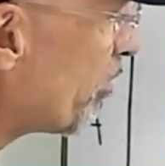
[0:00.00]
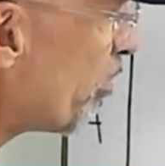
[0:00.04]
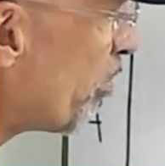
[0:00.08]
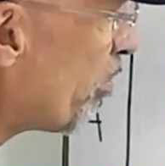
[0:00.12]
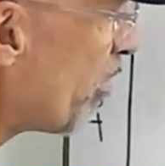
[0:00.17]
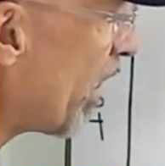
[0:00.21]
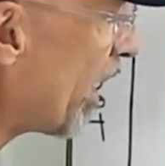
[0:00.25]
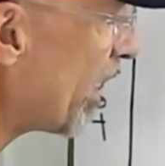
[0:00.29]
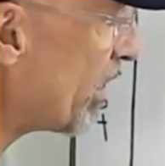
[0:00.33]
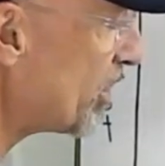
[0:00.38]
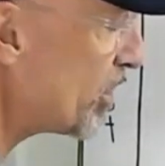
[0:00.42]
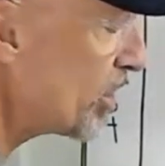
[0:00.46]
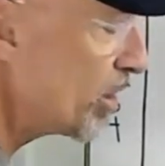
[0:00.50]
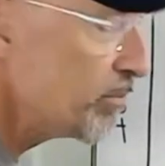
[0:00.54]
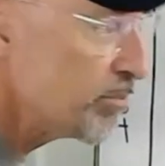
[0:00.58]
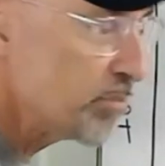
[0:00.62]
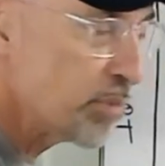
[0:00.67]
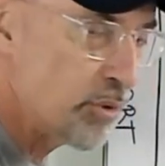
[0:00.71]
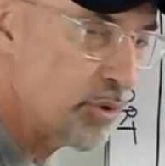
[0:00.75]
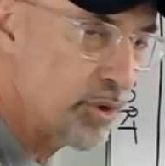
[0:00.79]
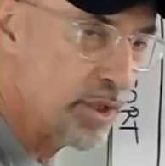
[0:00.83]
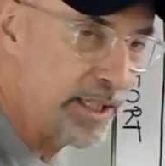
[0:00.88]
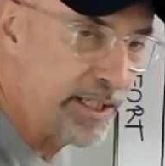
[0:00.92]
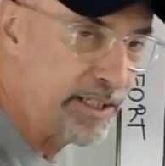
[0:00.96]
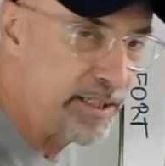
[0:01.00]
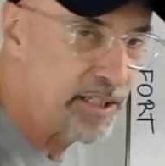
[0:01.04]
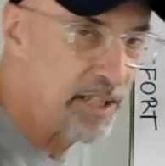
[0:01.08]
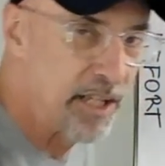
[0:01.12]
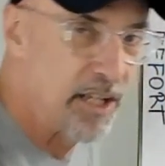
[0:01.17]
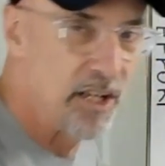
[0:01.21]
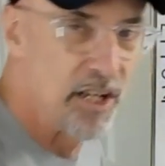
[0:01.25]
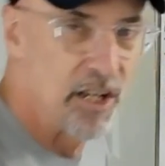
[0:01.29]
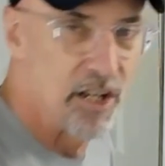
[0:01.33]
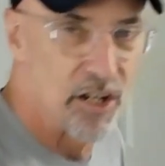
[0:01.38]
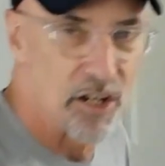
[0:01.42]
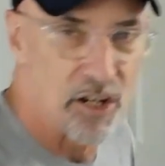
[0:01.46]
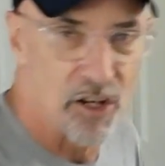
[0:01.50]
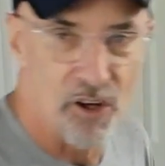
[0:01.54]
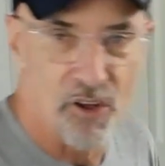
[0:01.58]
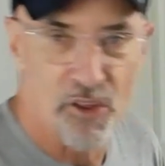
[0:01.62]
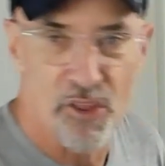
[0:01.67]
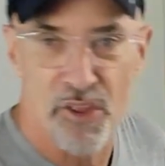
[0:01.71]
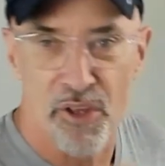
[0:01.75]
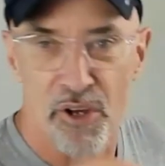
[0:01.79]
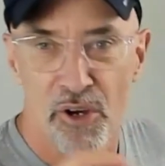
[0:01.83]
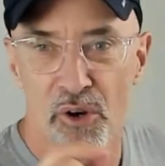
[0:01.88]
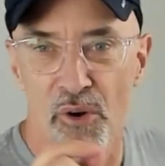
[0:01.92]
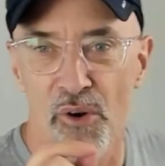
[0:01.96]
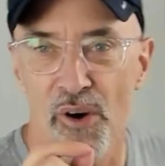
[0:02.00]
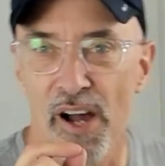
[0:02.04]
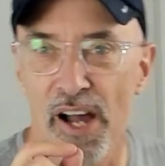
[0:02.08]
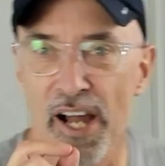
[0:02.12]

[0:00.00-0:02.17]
magic point, although